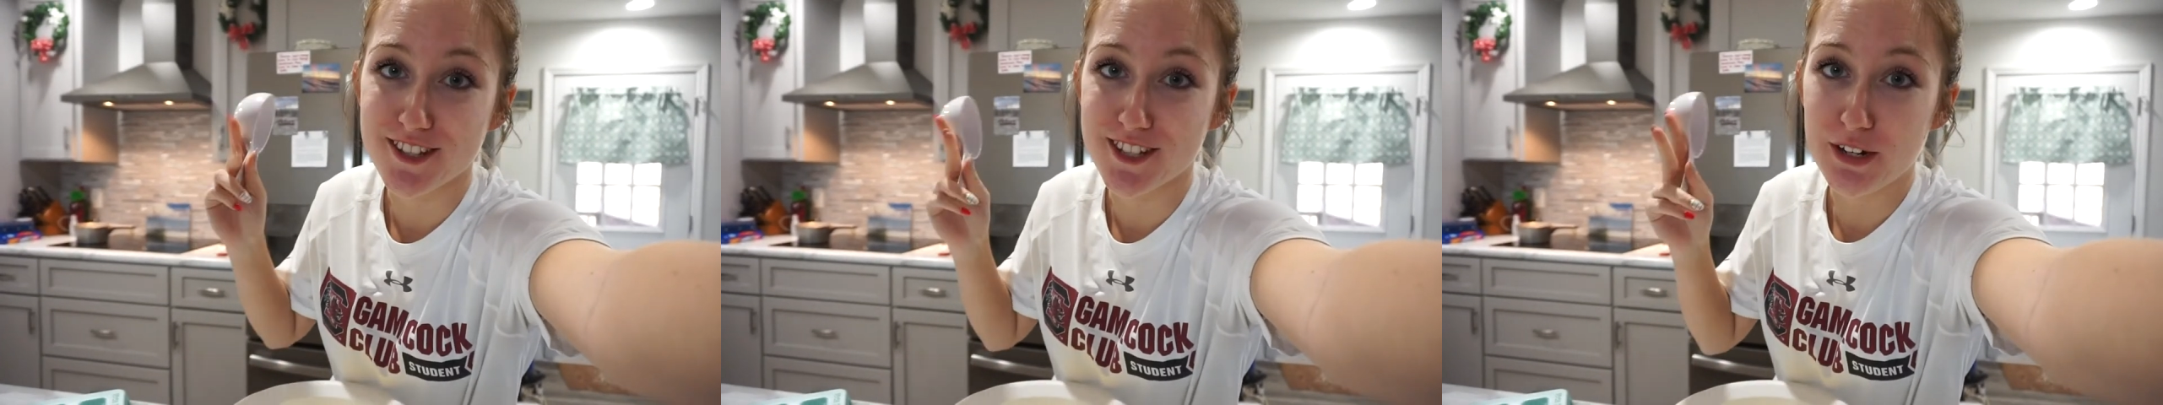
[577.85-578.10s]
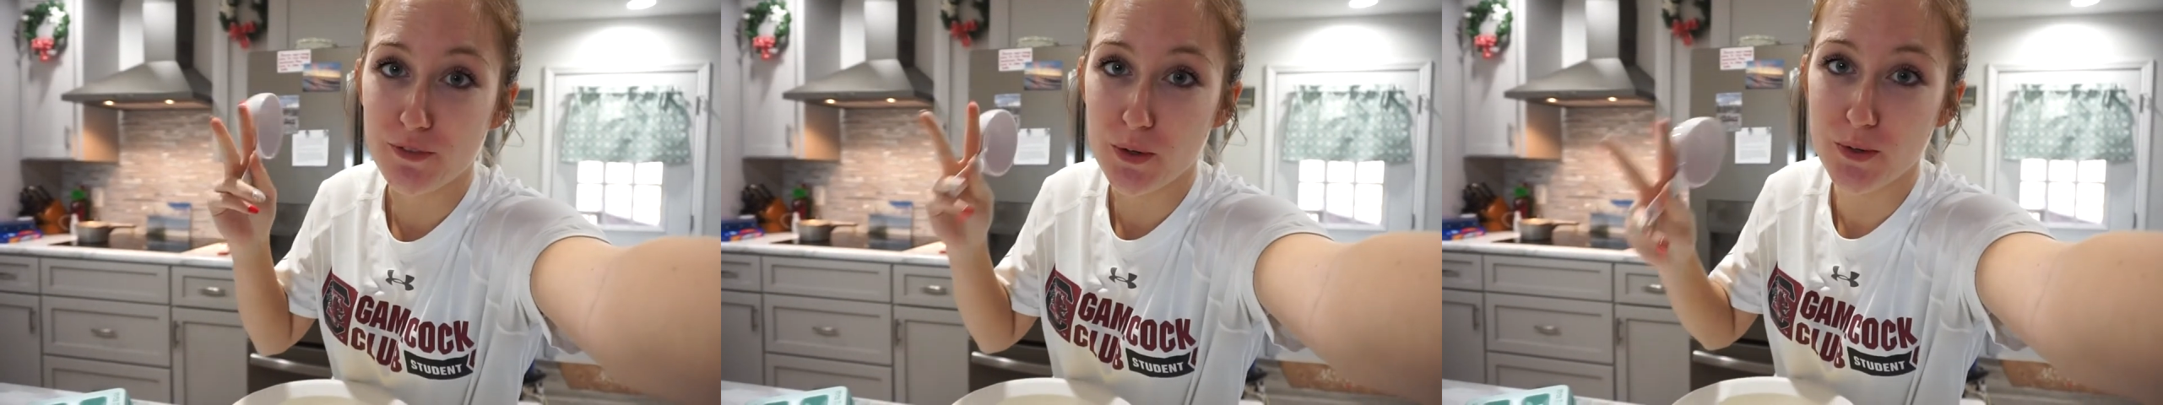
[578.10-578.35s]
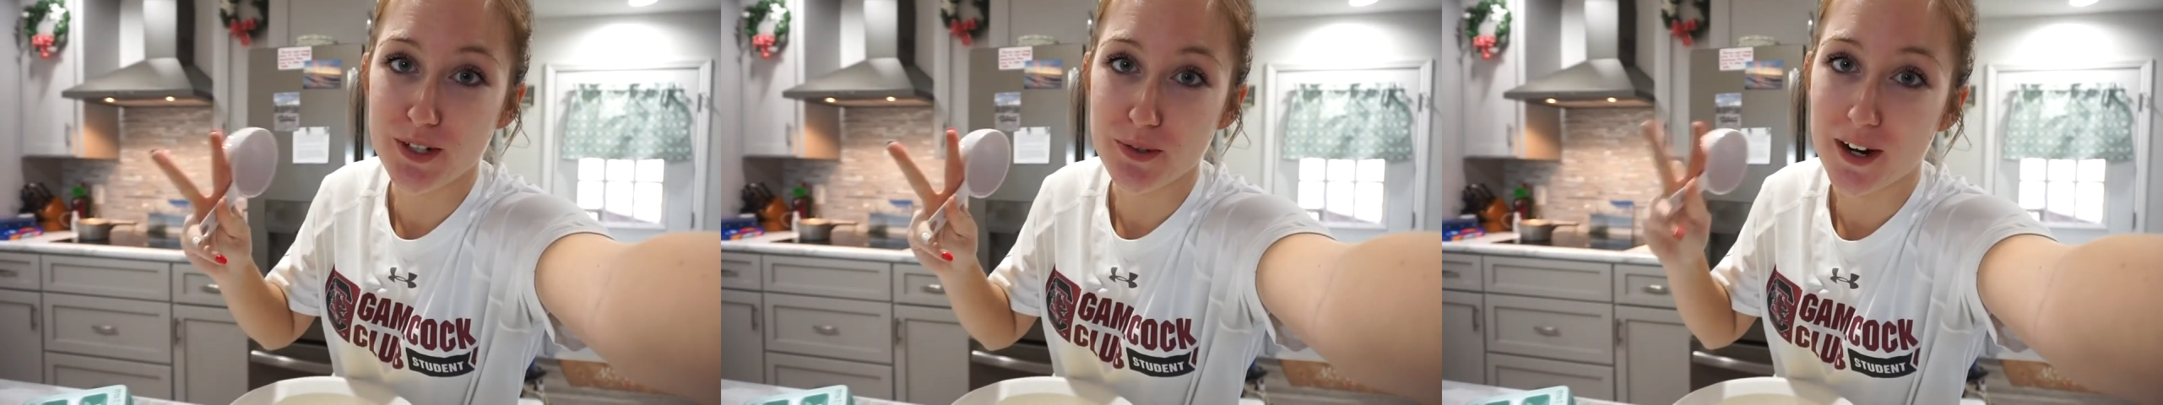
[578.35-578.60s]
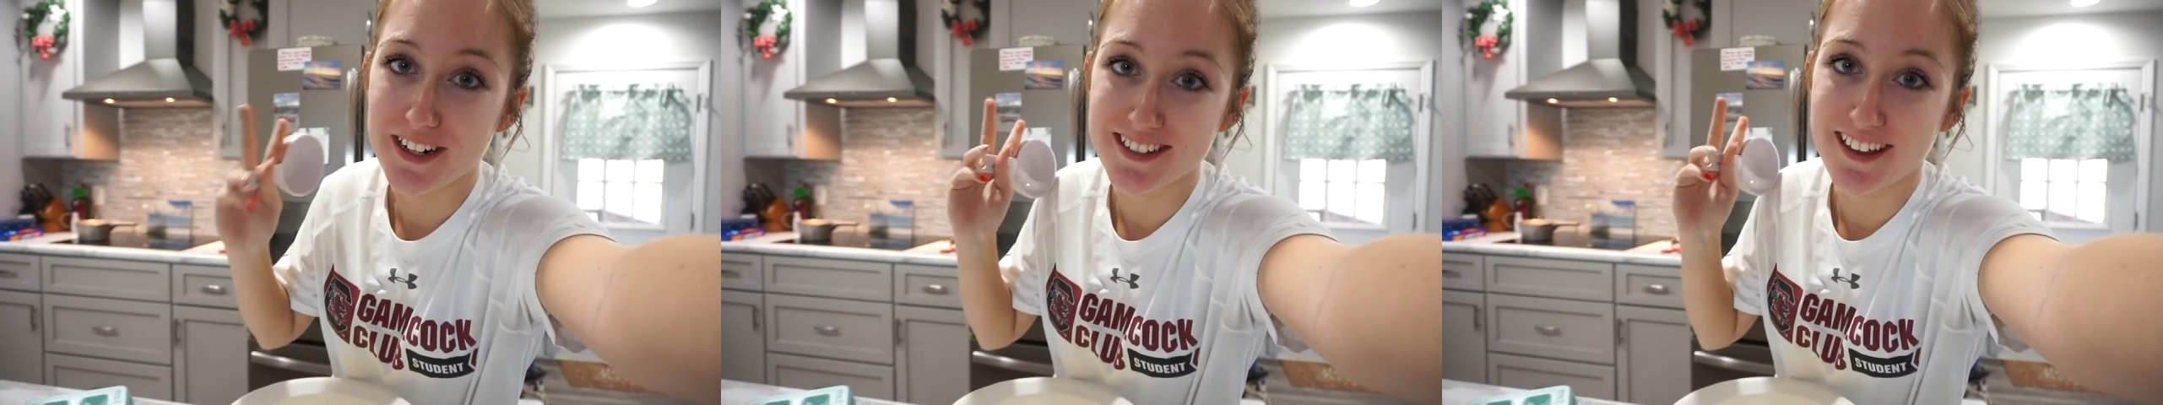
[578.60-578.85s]
instead of only
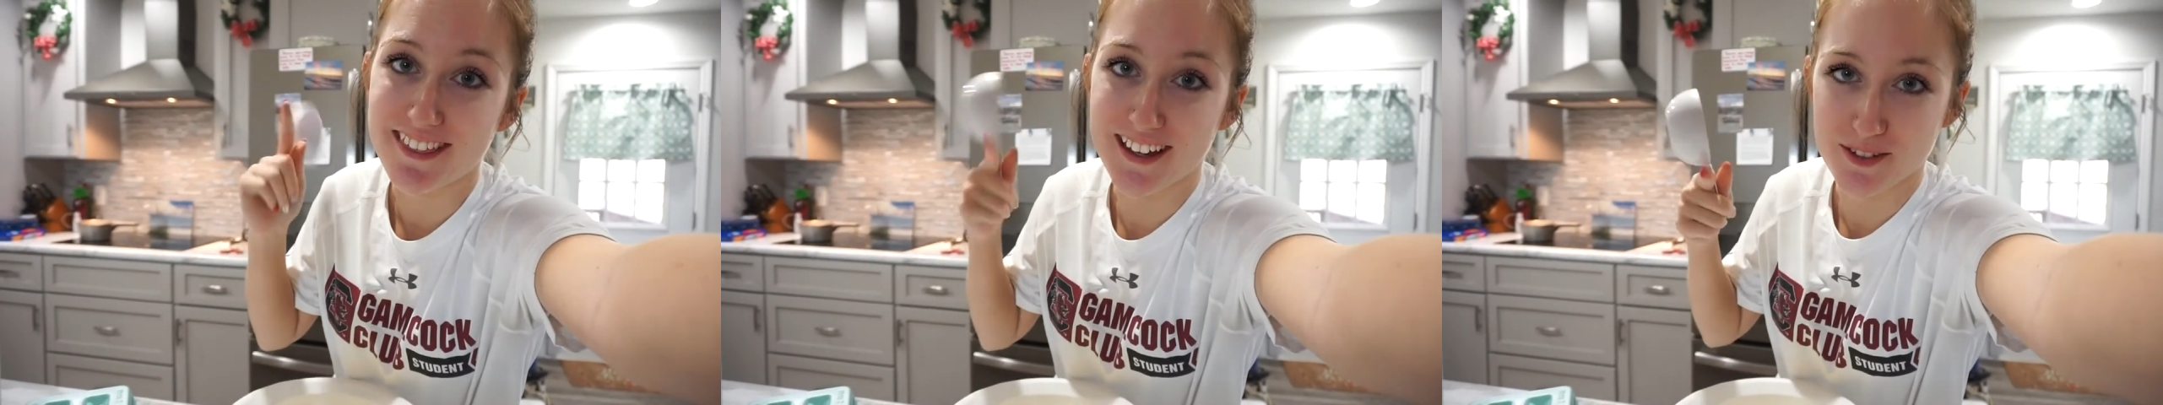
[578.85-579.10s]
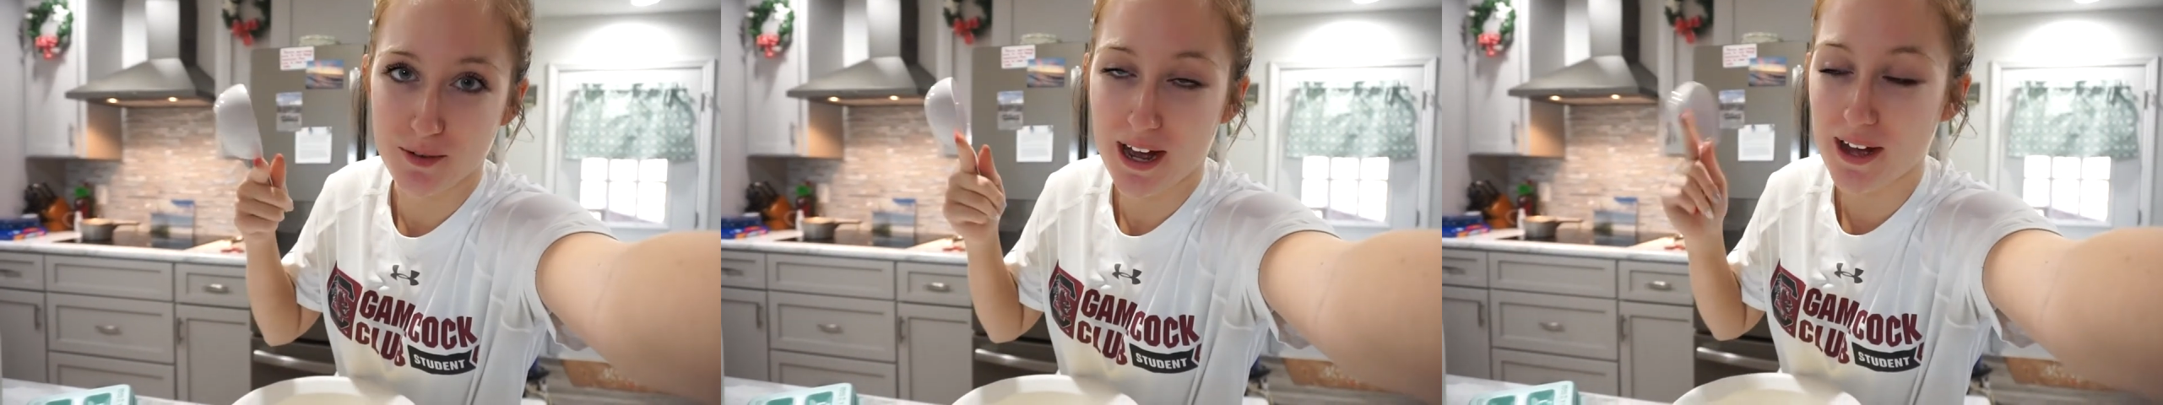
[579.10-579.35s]
twice, that's why.